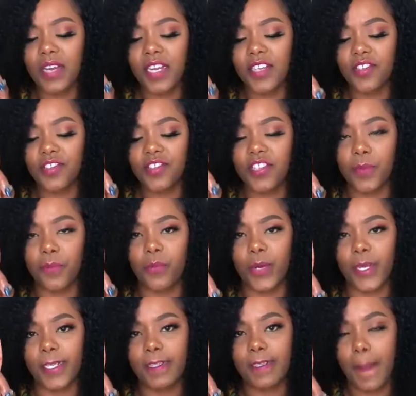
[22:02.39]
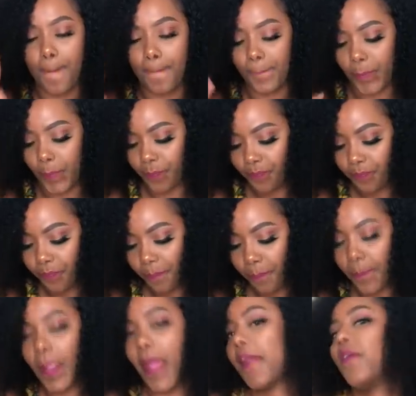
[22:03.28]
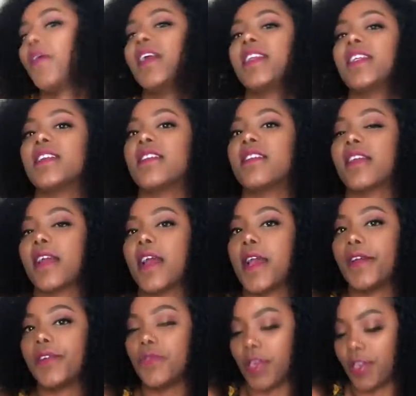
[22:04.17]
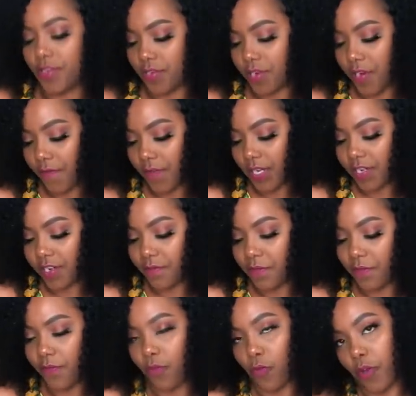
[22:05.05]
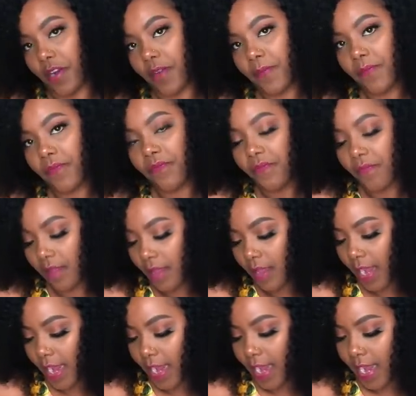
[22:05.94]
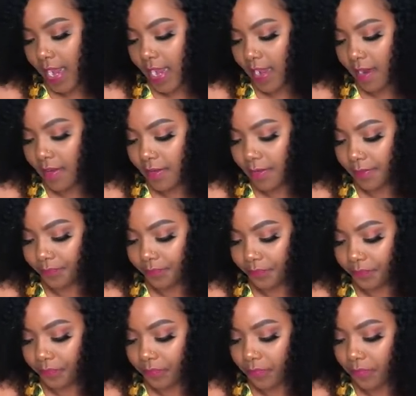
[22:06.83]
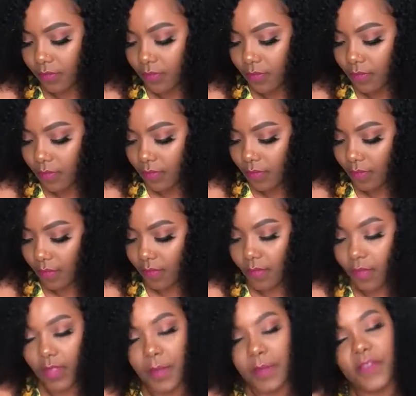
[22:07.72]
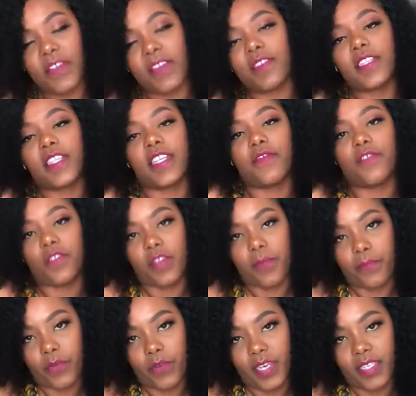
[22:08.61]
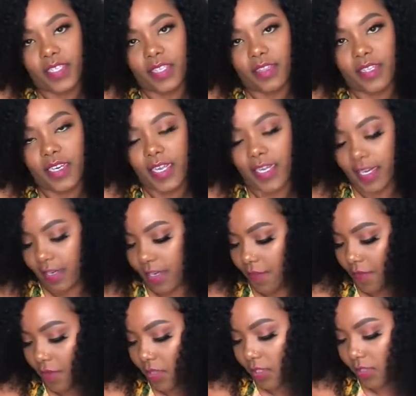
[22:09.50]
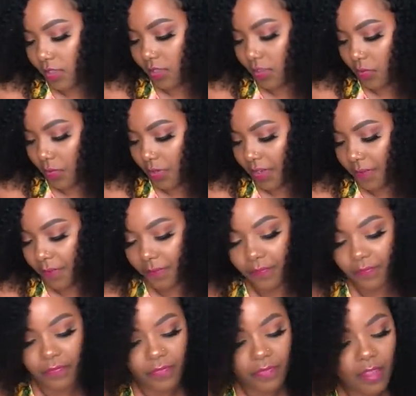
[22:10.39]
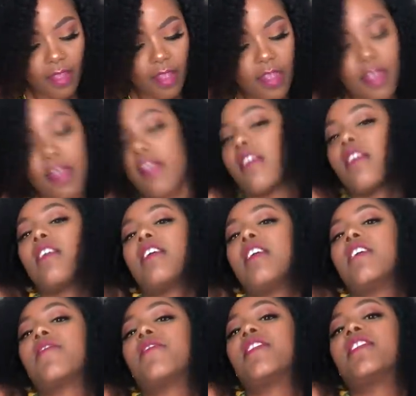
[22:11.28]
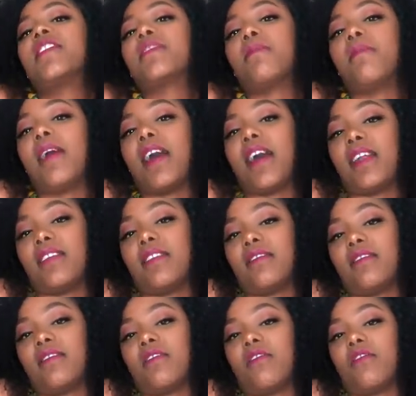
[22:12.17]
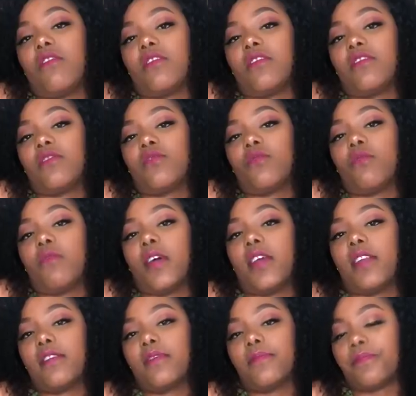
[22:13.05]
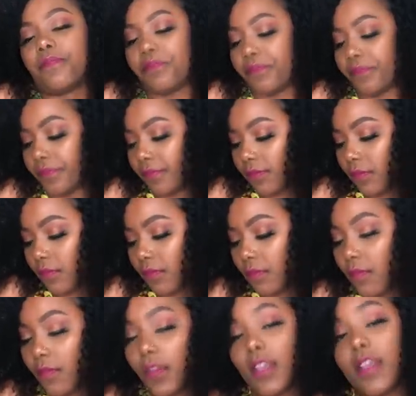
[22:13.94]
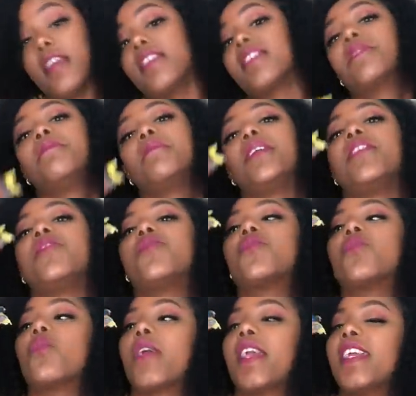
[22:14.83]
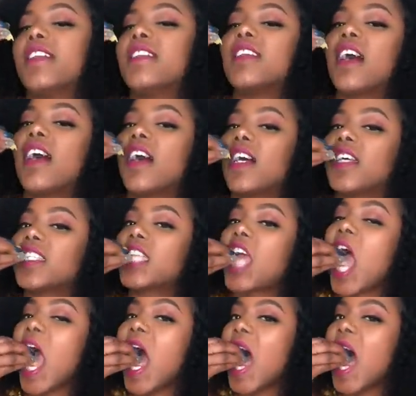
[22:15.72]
relationship-wise. I know I dated a guy who I shouldn't have dated before, and let me first give you the point and then I can give you this story. If this man or this woman is mean to waiters,